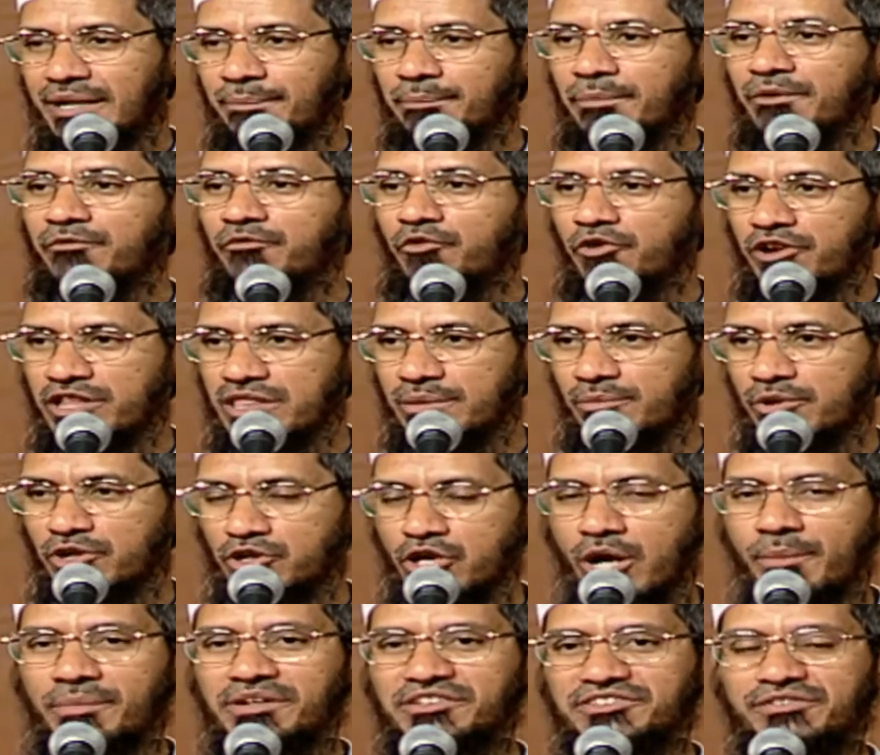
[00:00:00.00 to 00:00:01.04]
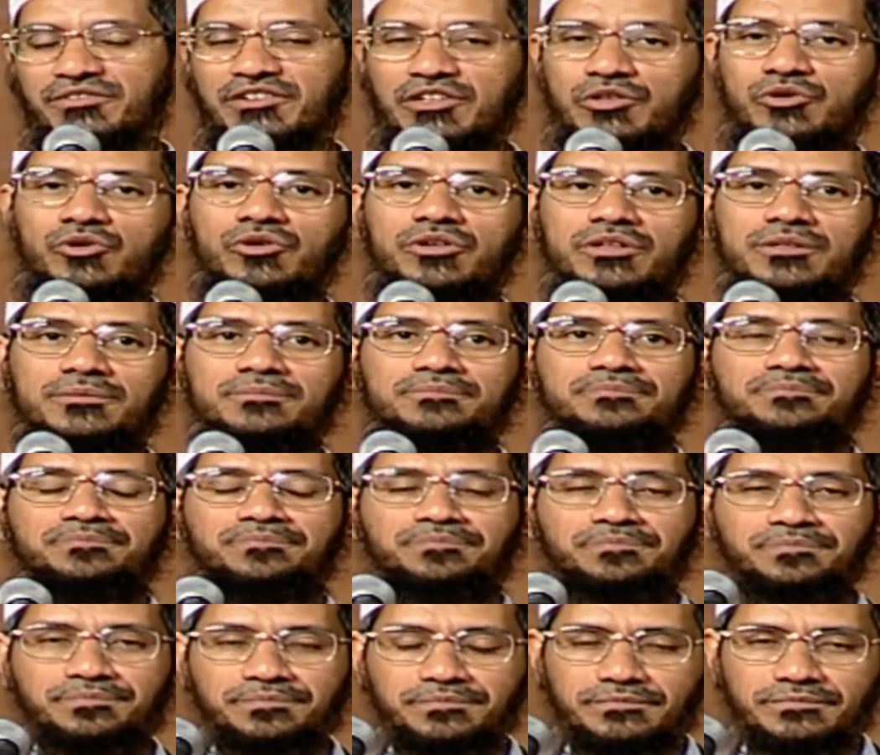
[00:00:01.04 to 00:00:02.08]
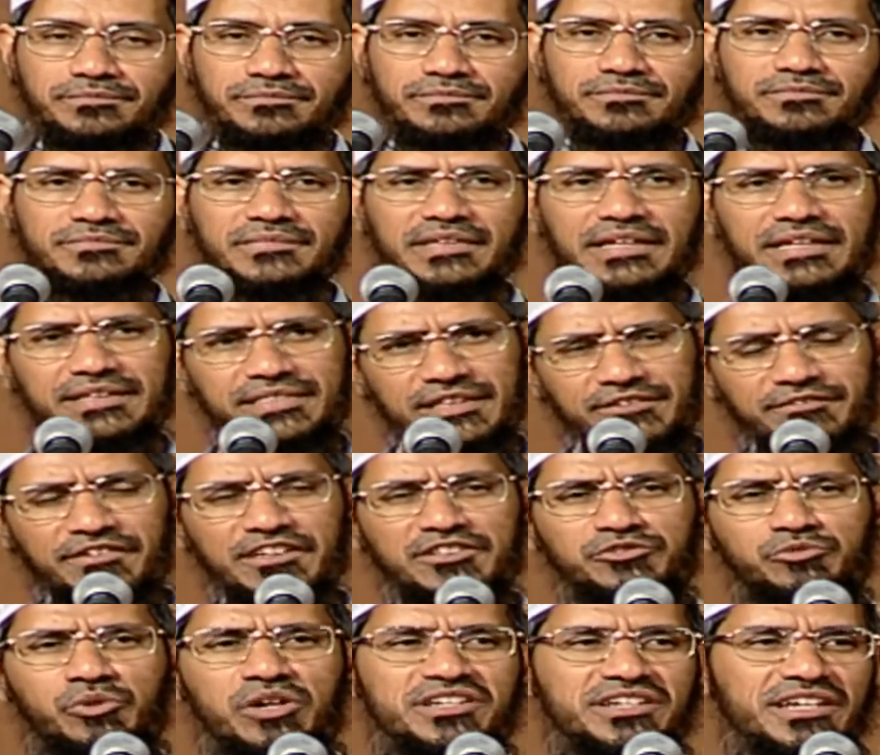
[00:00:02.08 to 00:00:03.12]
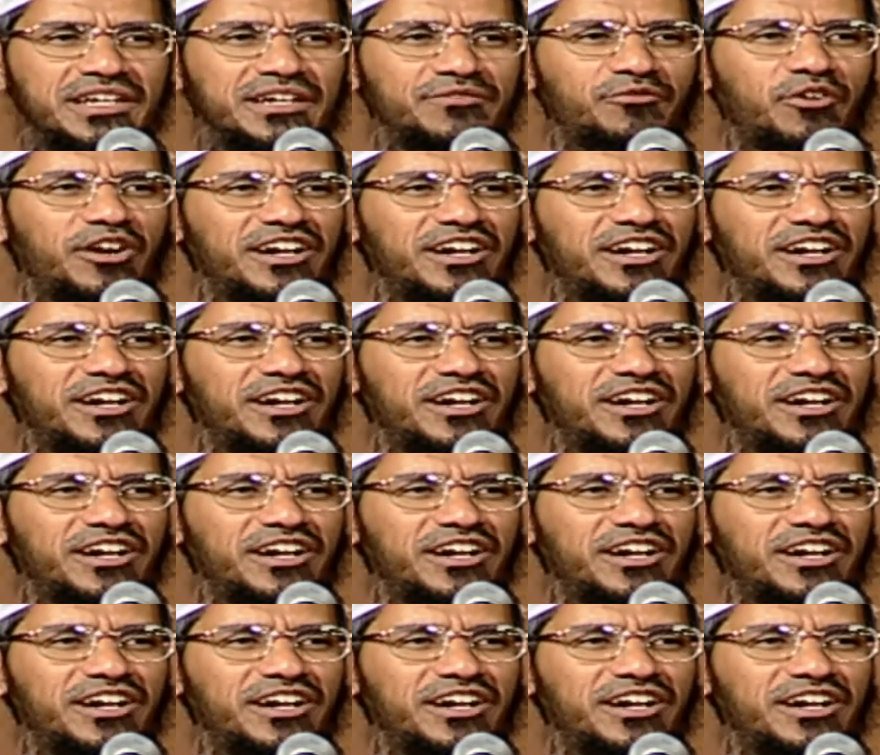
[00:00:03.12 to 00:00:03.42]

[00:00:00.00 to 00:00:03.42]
Number four is about common civil code. The first question,